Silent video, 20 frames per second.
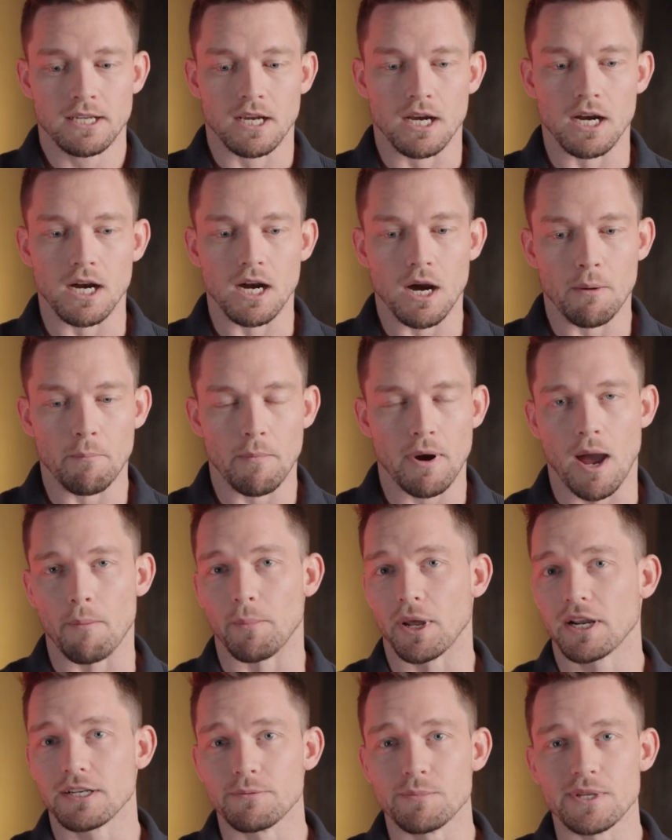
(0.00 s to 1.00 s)
I'm
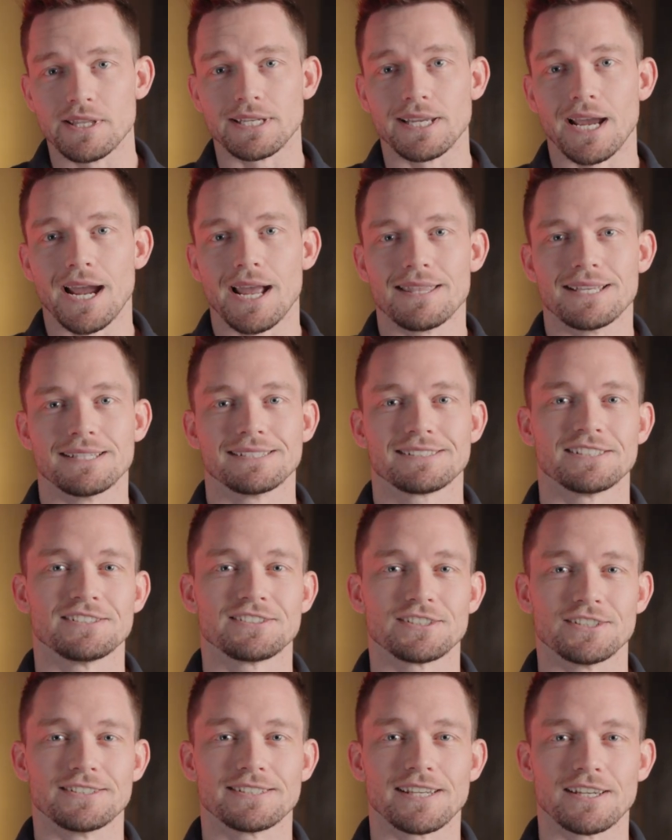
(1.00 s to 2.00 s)
not going to be the guy that sits
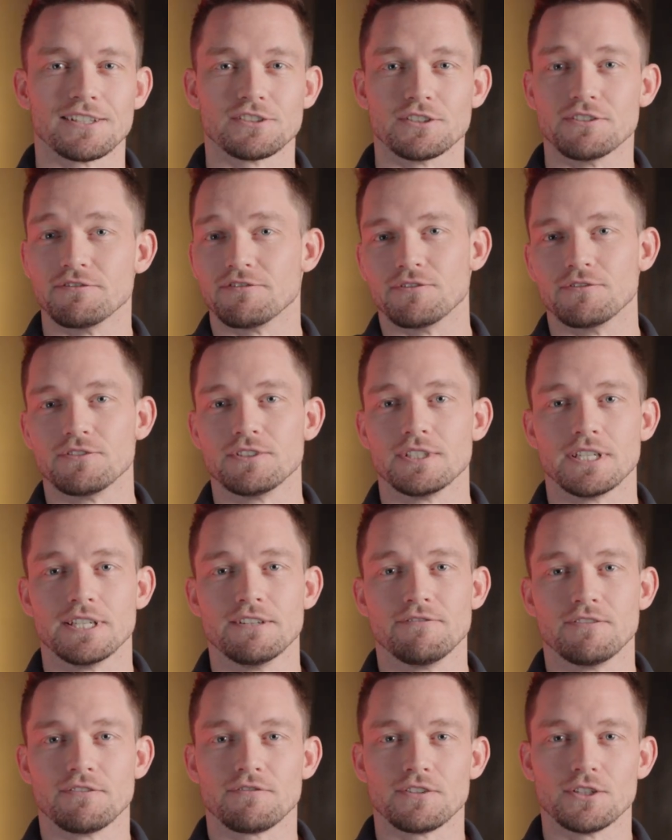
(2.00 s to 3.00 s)
here and tells you,
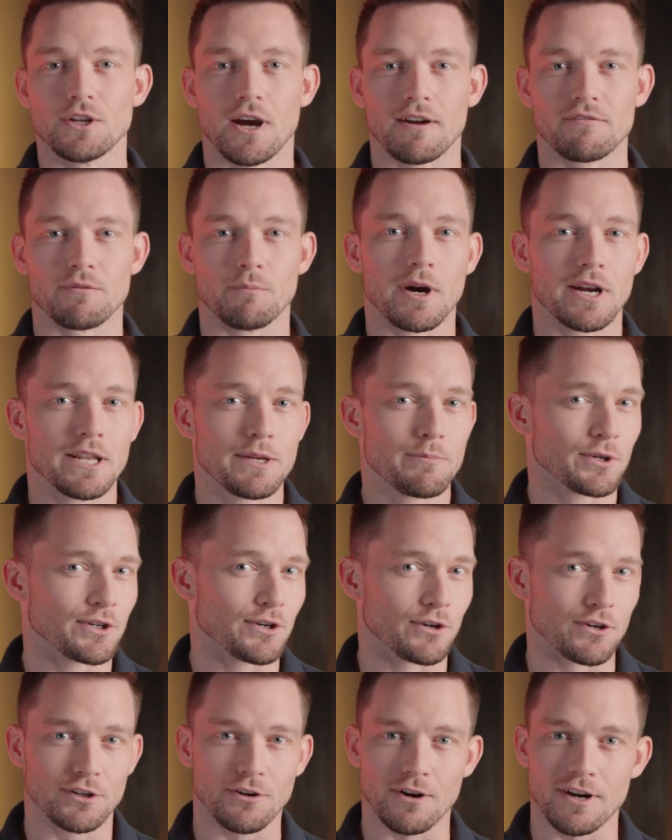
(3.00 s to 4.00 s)
even if you don't have the money, put it
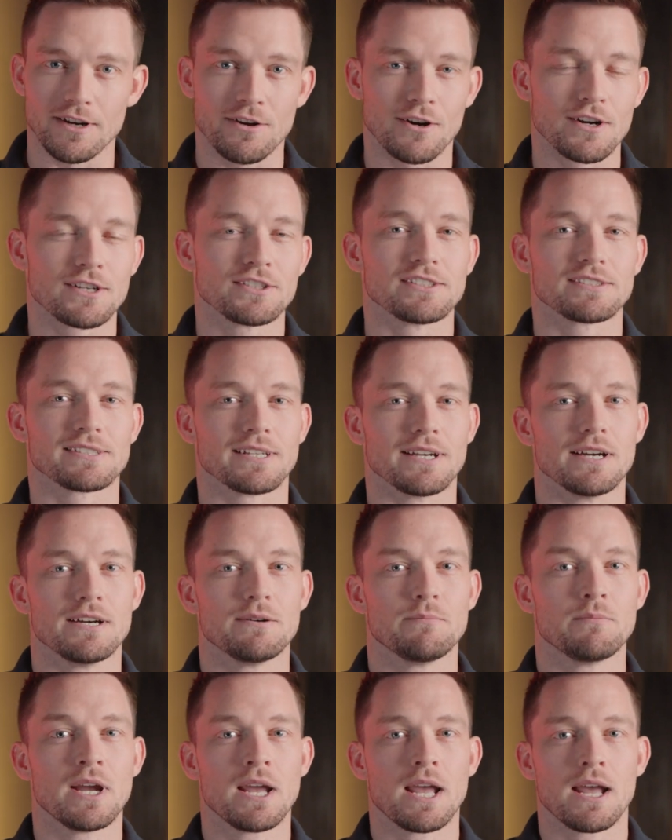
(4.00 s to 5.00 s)
on a credit card, just
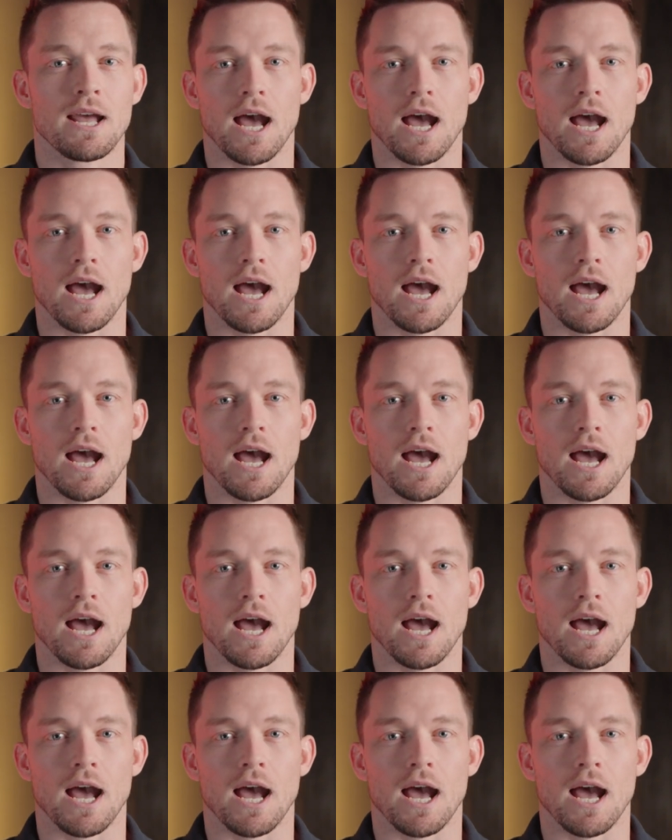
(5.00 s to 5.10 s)
come.